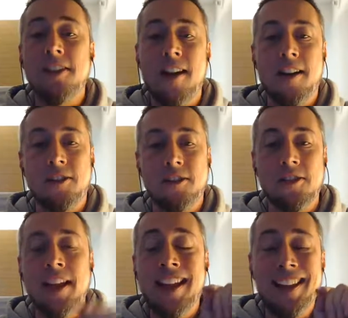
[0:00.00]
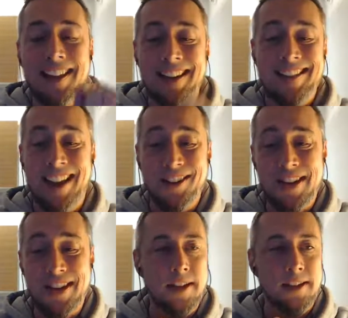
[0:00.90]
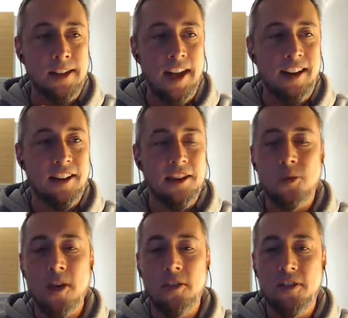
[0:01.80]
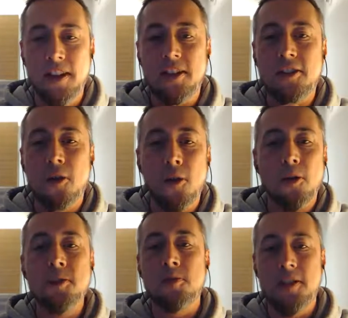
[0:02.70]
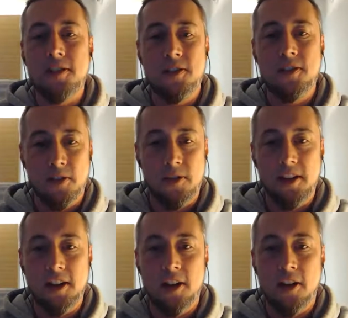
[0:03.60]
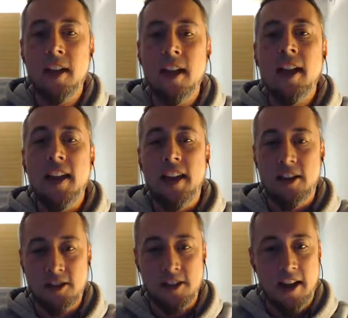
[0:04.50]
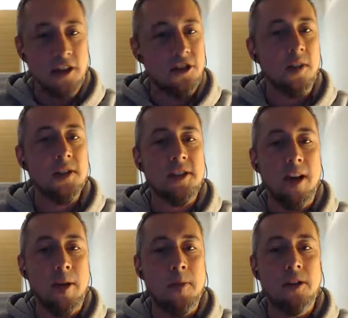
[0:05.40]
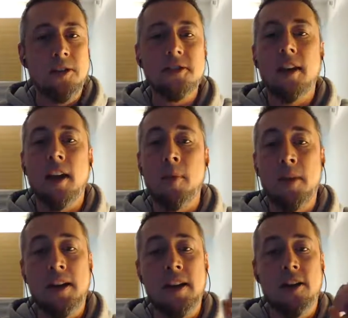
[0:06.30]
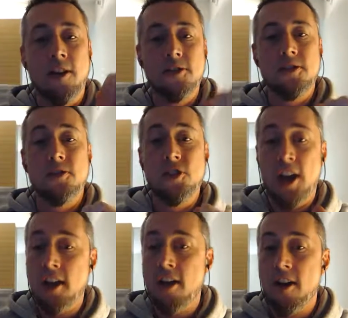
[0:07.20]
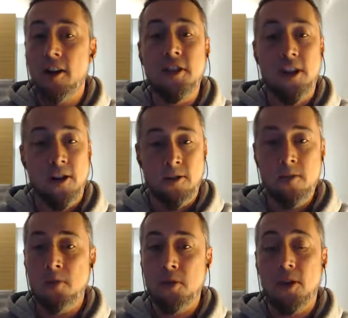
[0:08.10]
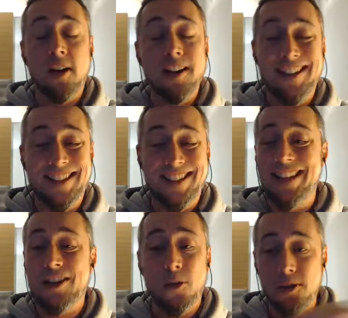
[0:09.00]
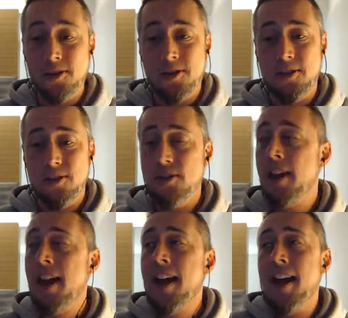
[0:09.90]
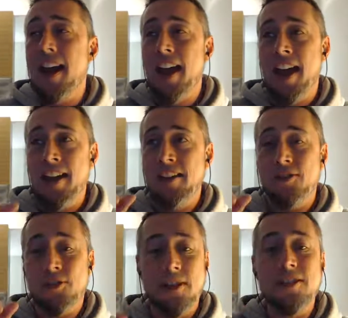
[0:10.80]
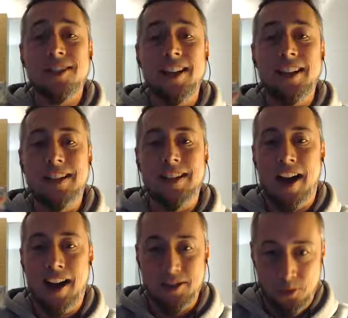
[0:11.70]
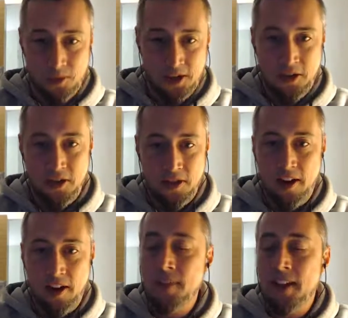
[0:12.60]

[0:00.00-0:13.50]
Lager's in downtown Atlanta is one of the coolest places you're ever going to go. He does a lot of German style beers, uh, but he also, JR, the owner and brewer, is the coolest dude and treats us like gods when we go in there.